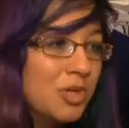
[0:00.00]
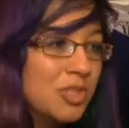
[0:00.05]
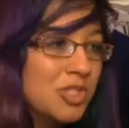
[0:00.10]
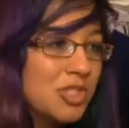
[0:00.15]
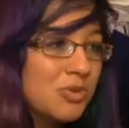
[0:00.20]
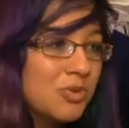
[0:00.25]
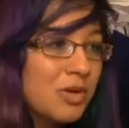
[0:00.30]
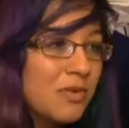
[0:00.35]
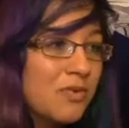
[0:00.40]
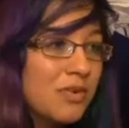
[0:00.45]

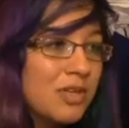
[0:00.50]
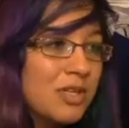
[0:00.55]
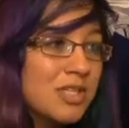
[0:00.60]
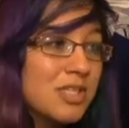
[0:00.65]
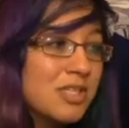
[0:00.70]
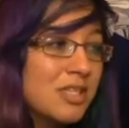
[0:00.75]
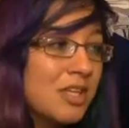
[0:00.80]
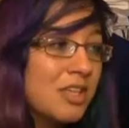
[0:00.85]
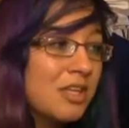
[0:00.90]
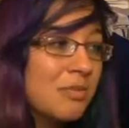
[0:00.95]
whatsoever and
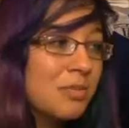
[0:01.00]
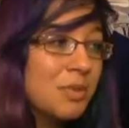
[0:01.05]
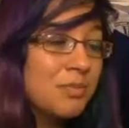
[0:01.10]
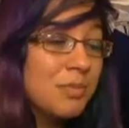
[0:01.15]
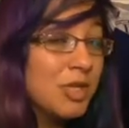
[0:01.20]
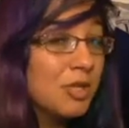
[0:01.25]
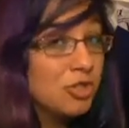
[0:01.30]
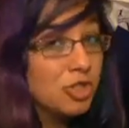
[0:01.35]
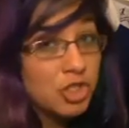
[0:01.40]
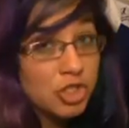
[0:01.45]
is nothing but
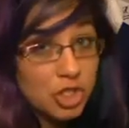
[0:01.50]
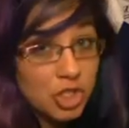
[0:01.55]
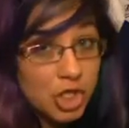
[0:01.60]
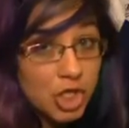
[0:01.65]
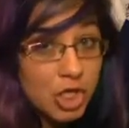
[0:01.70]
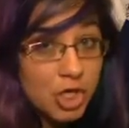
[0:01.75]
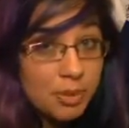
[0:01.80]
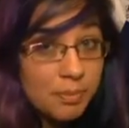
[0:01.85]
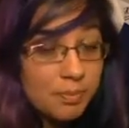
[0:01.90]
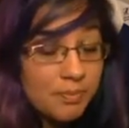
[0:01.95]
pure
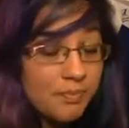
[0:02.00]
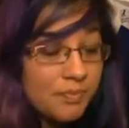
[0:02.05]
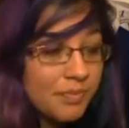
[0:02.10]
sugar.